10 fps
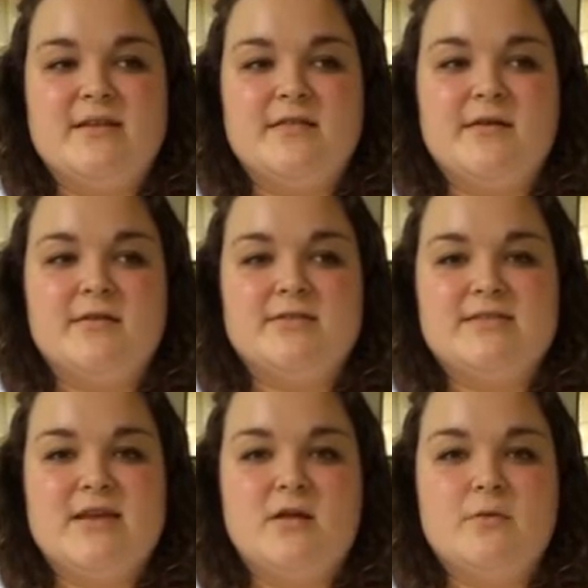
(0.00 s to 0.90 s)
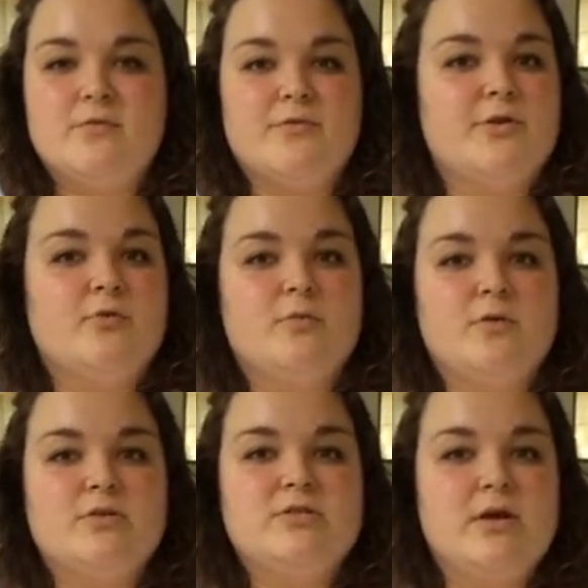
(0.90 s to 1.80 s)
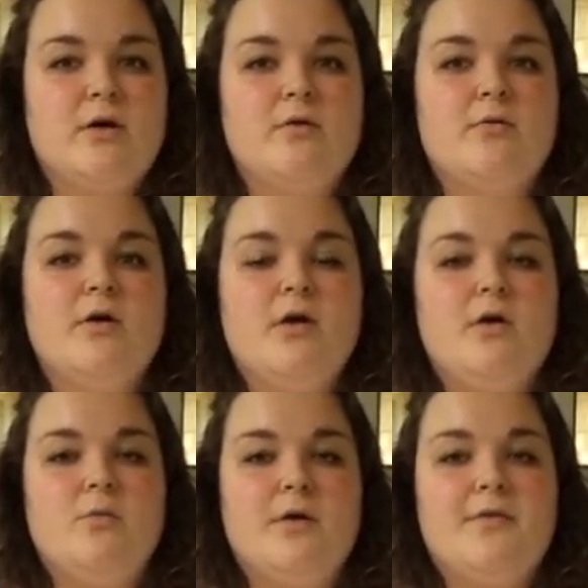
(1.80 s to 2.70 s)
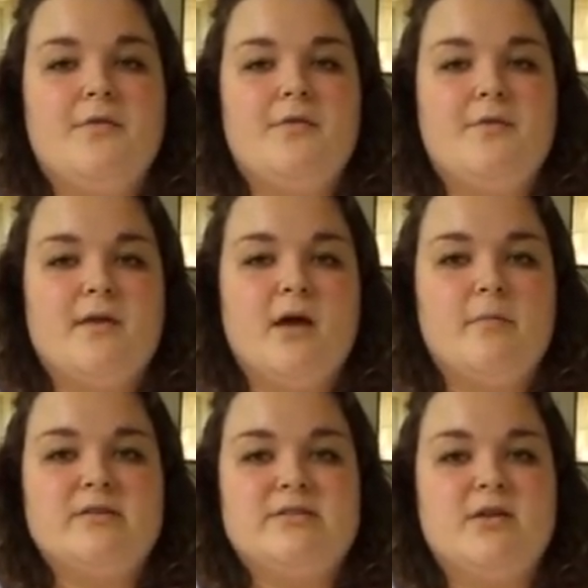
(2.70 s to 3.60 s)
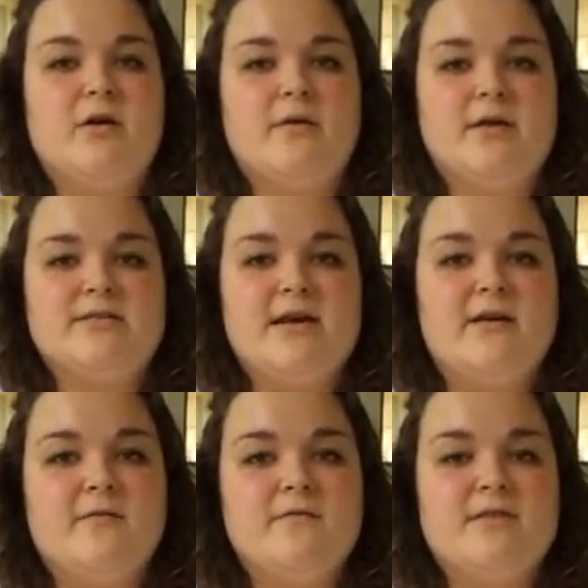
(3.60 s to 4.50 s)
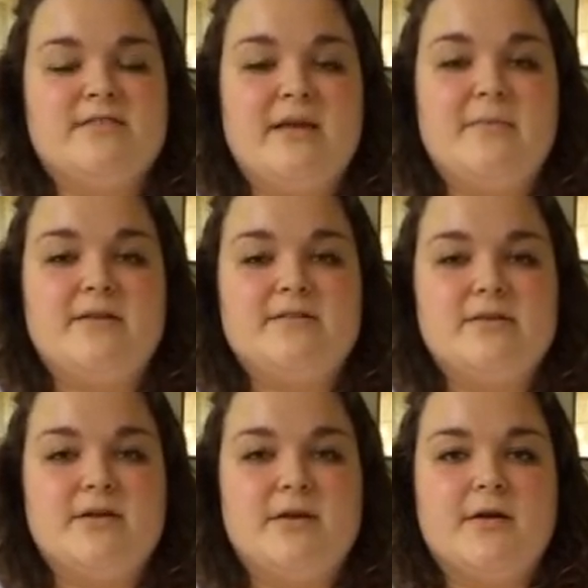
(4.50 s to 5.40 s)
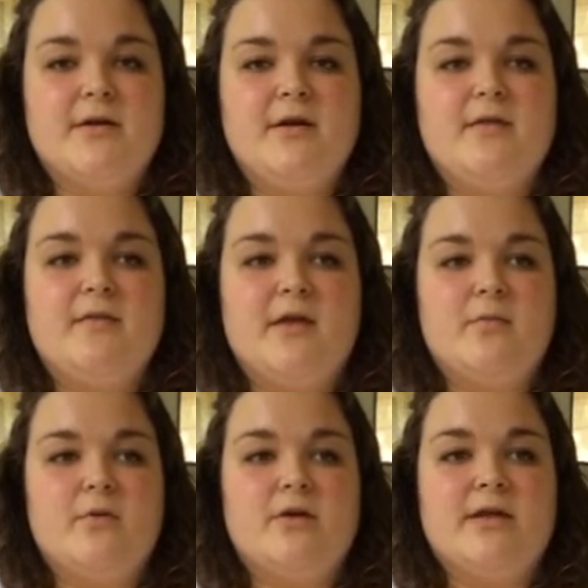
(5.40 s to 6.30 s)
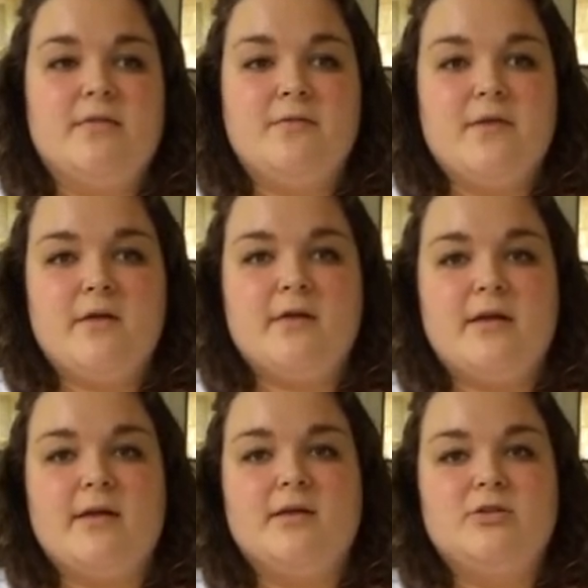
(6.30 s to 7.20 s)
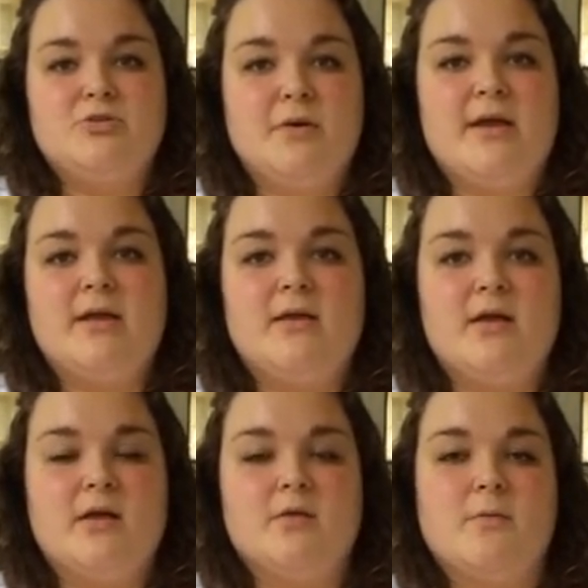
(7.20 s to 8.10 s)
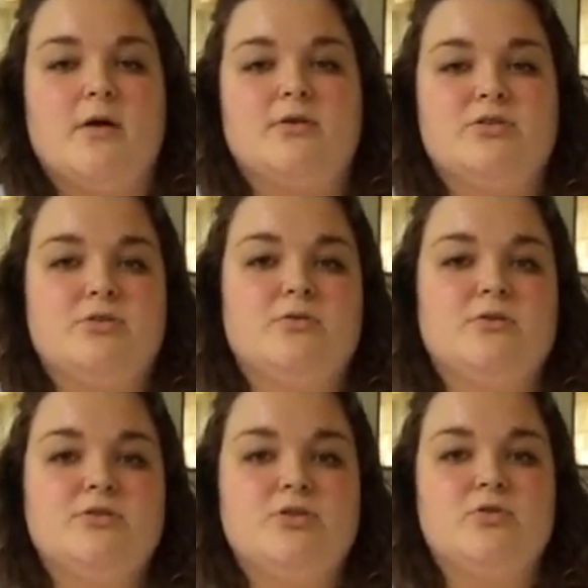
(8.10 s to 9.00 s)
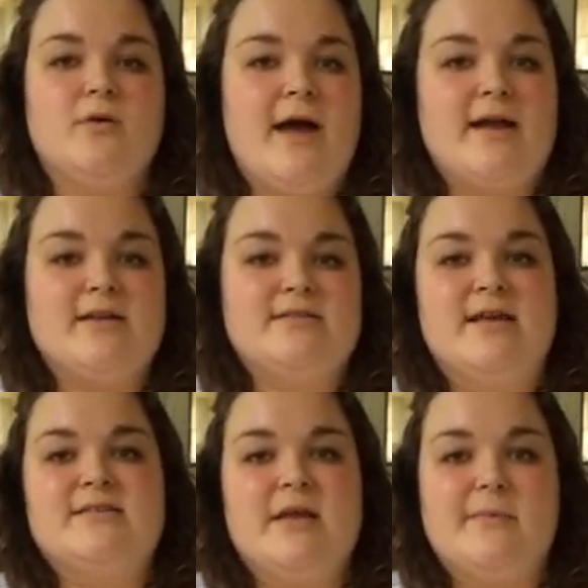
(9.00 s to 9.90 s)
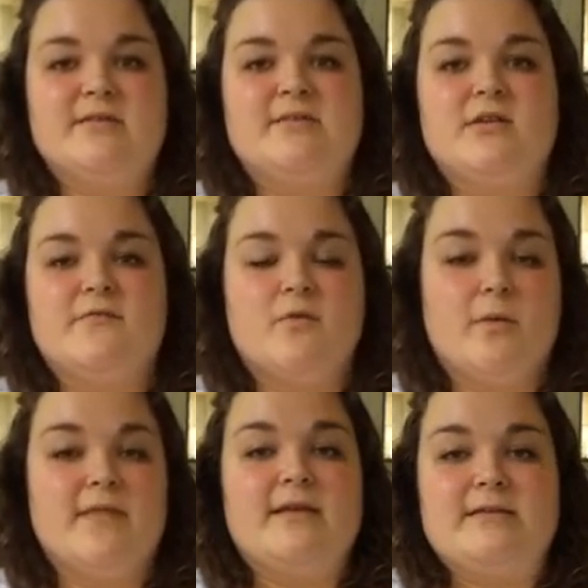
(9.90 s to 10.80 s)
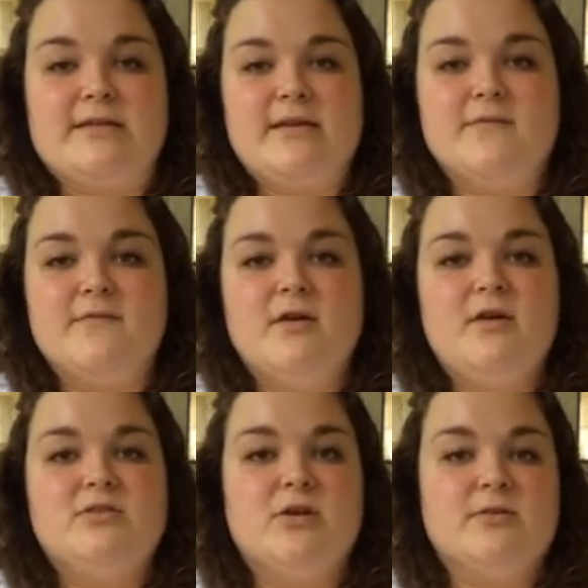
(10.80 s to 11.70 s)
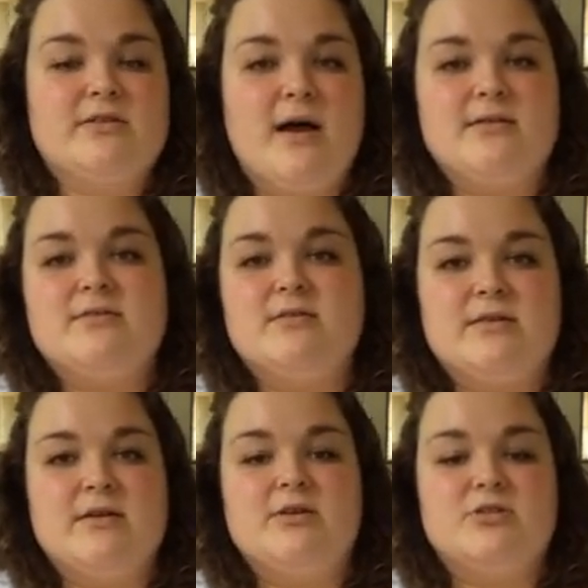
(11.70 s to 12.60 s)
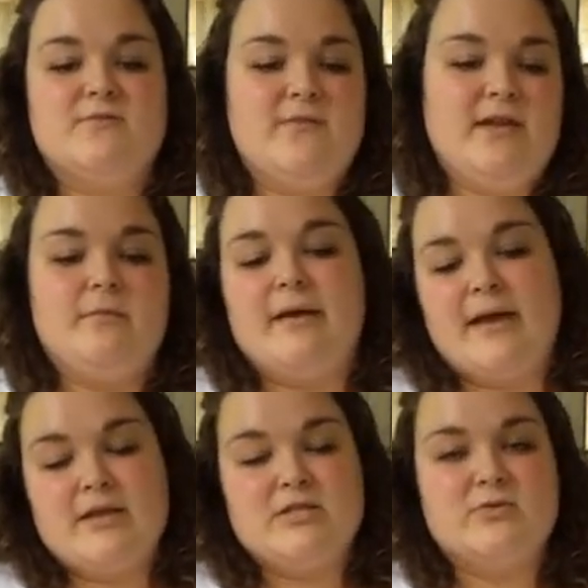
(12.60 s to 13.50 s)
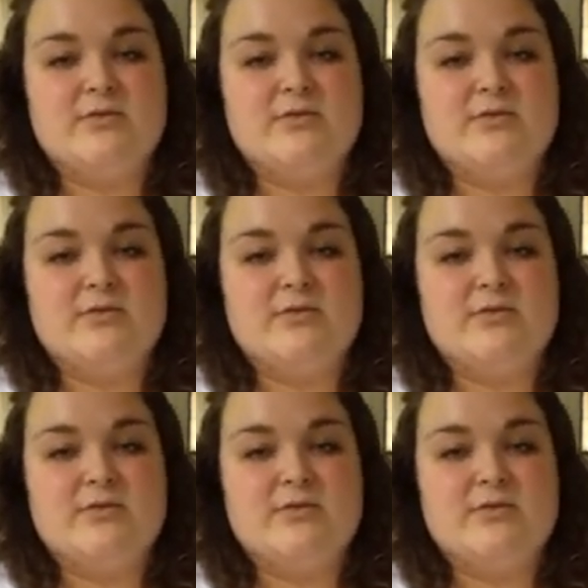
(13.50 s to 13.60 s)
that they're sustainable and renewable. So with the comings and goings of the site-based leader, they would, in theory, train another Bonner student to act as that site-based leader for when they leave. So it's constantly just feeding back into